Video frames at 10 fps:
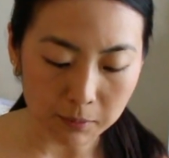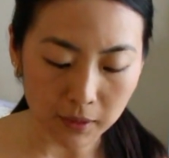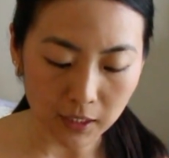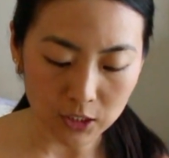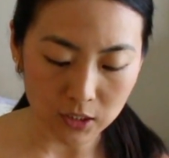
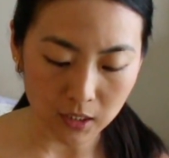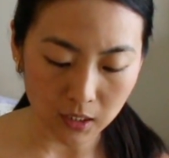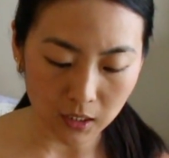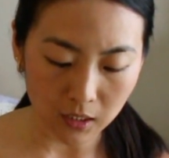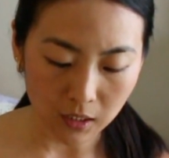
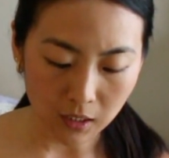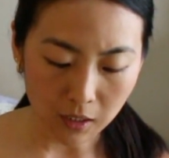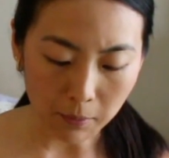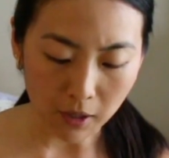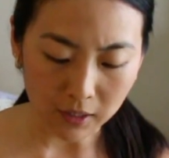BHT,
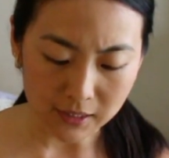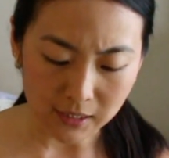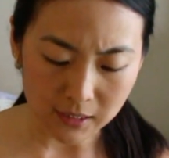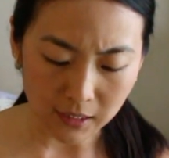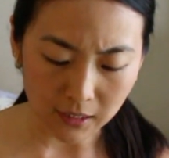
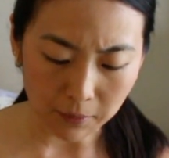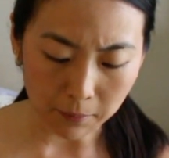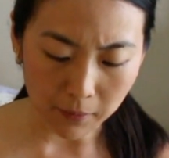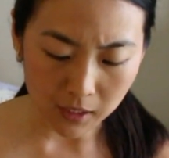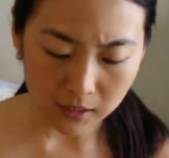polycyclic
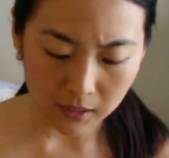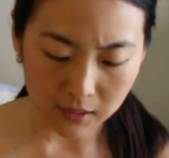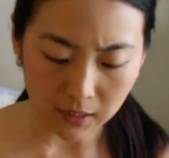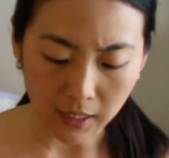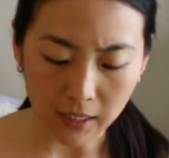musks,
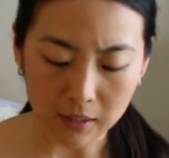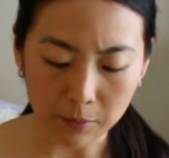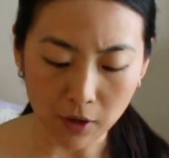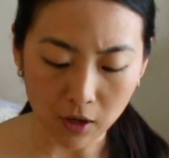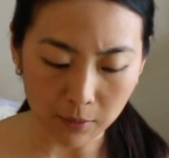and
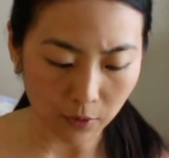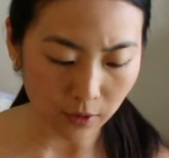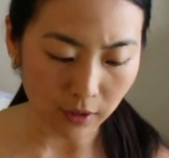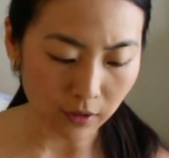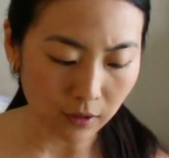palm
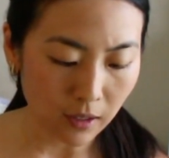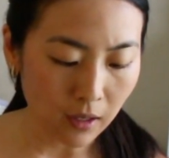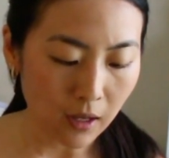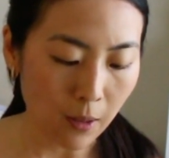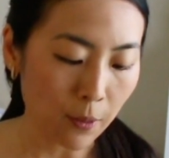oil.
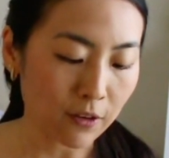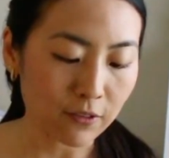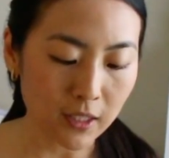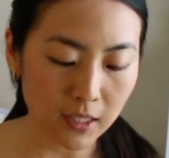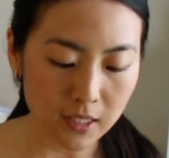They're
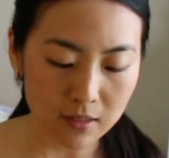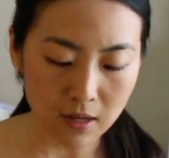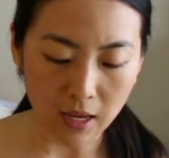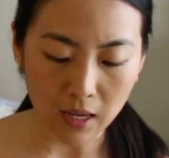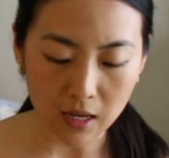
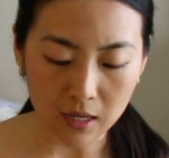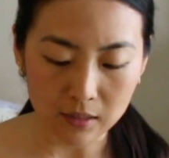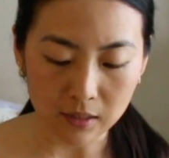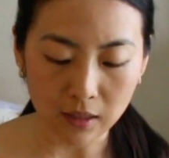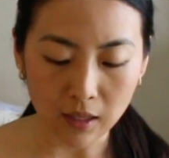vegan,
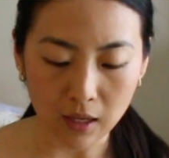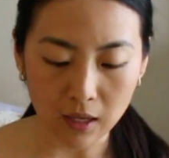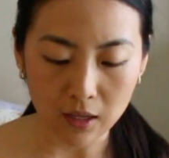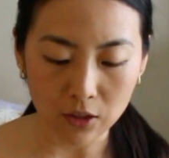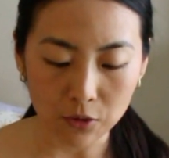and
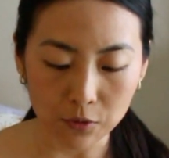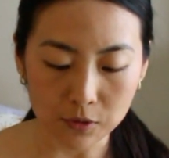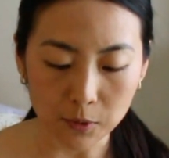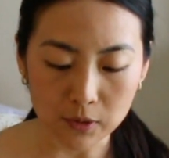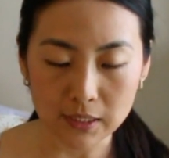they
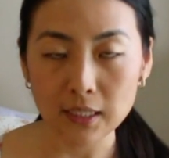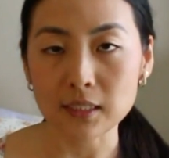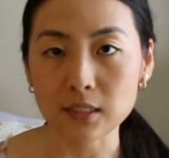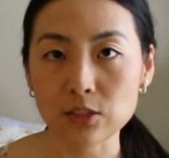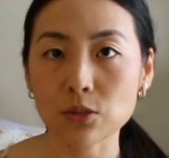use mostly
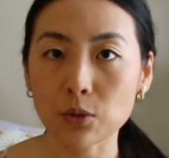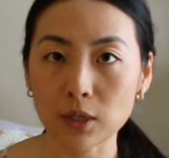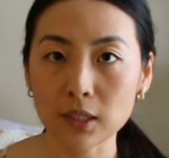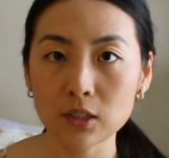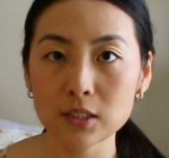essential
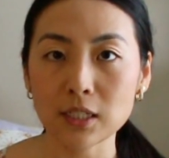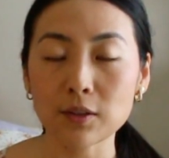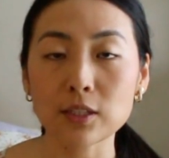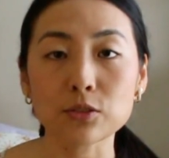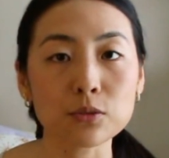oils. Now
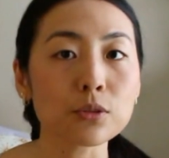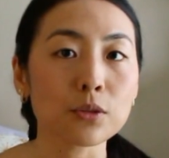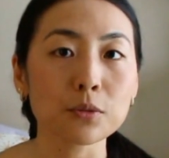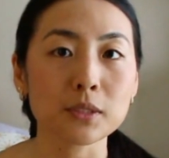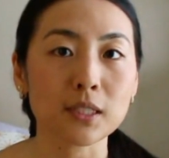they do
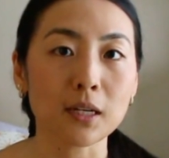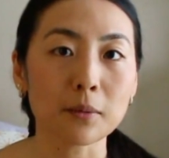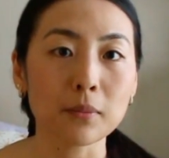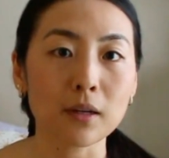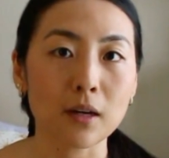use
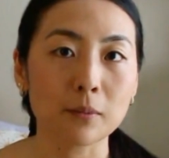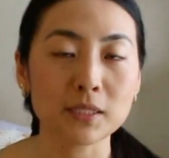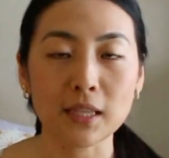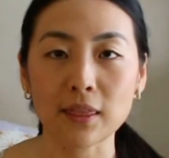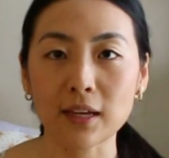some
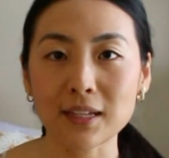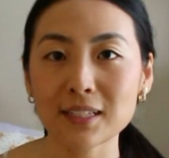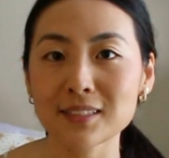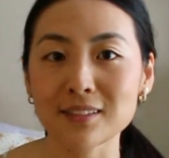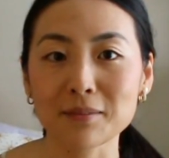
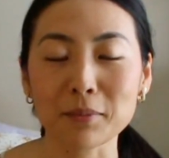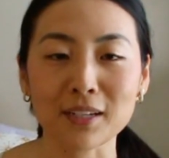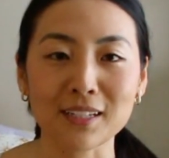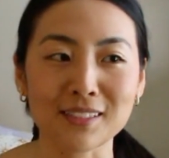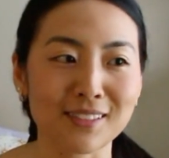synthetics
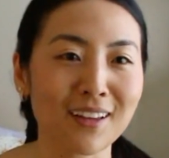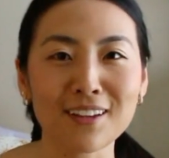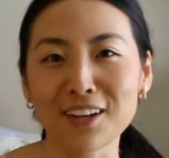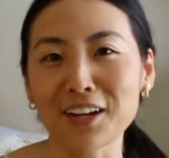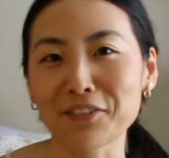because
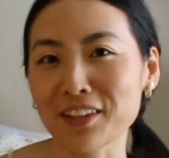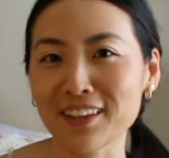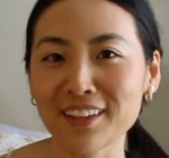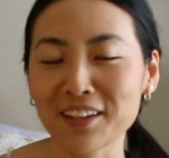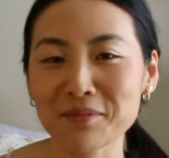not
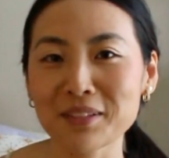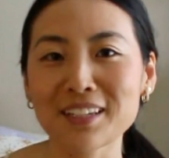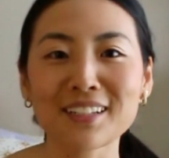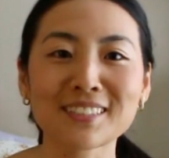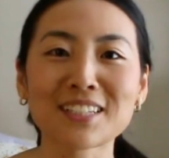everything can be
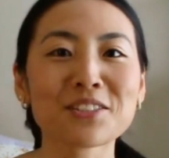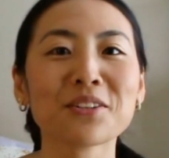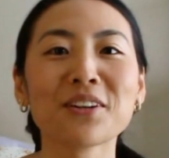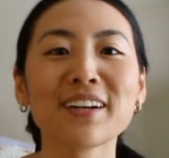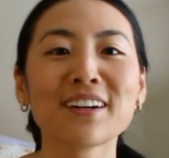an essential
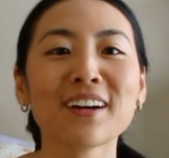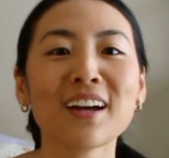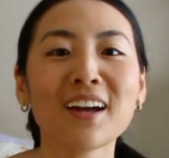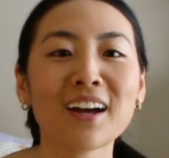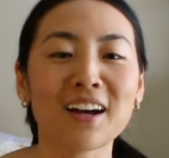oil,
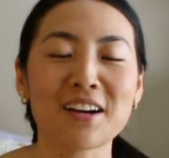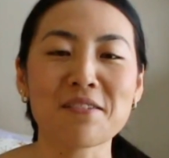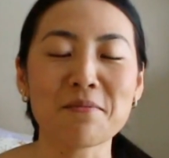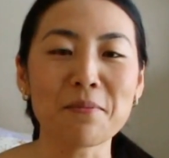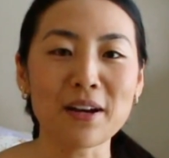
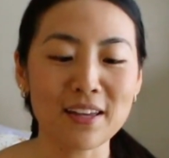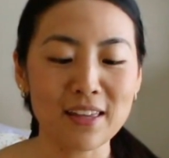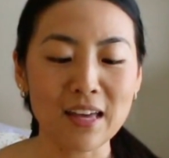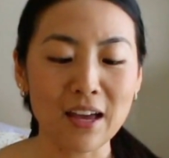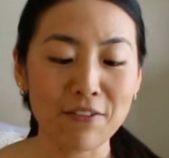but
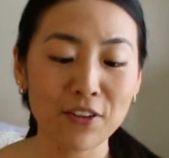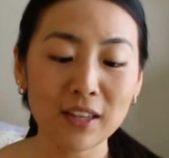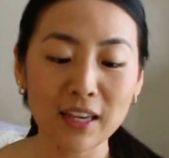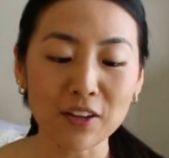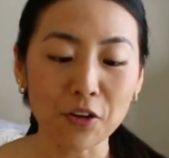I feel
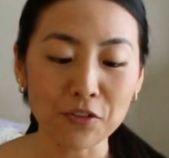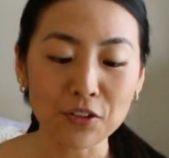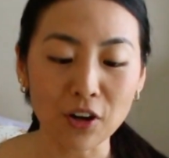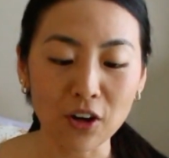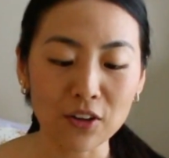like
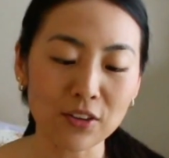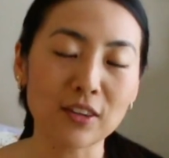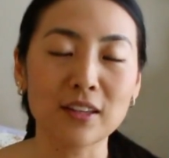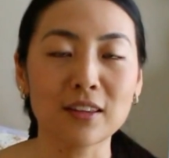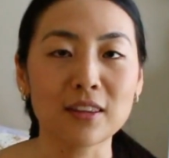overall
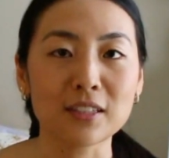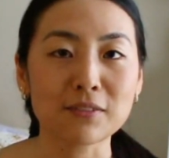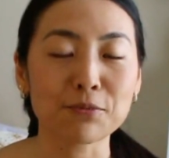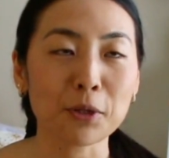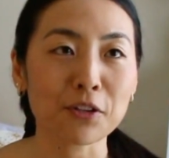the
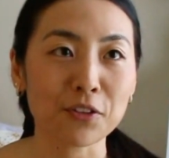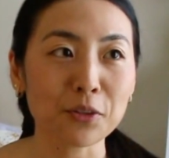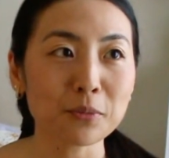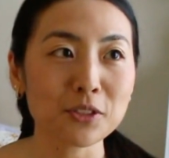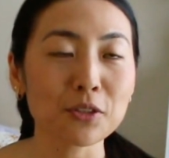
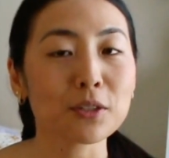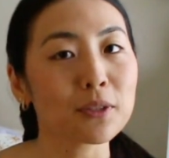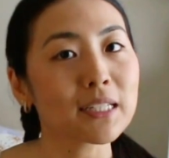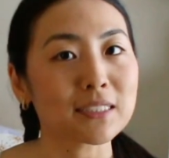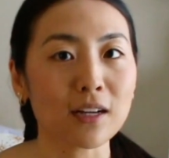perfumes, you can
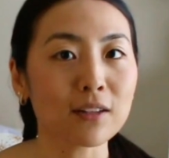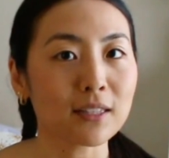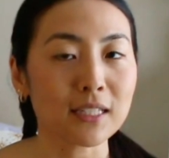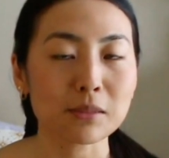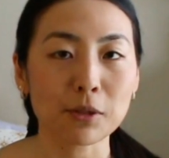really tell that
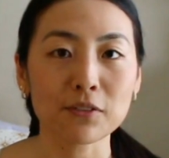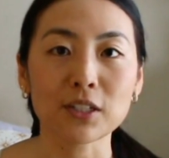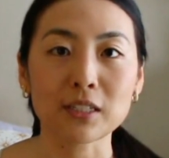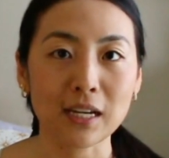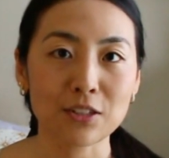they smell
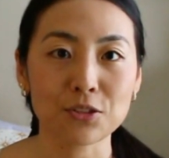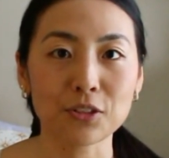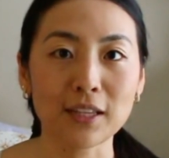very natural.